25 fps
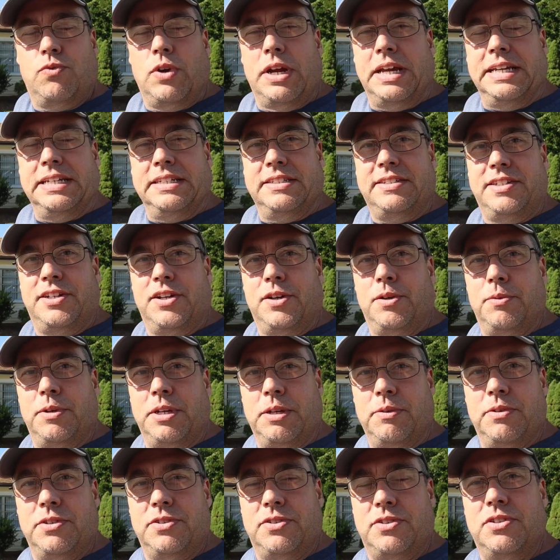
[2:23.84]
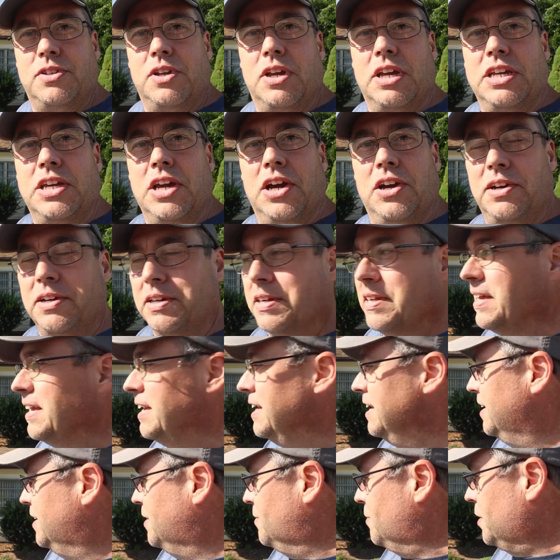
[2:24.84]
raised here when he was young.
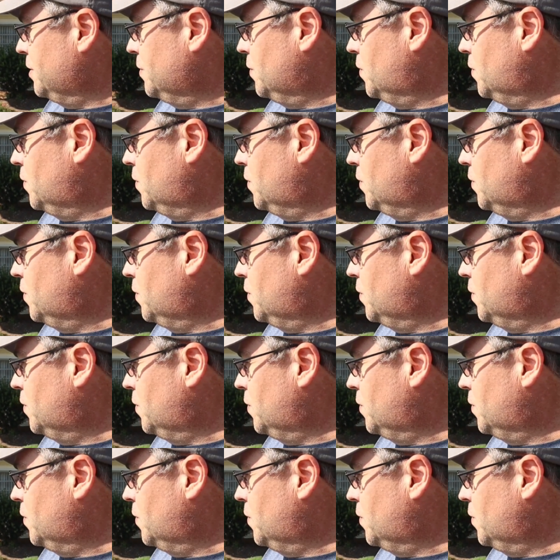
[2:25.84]
He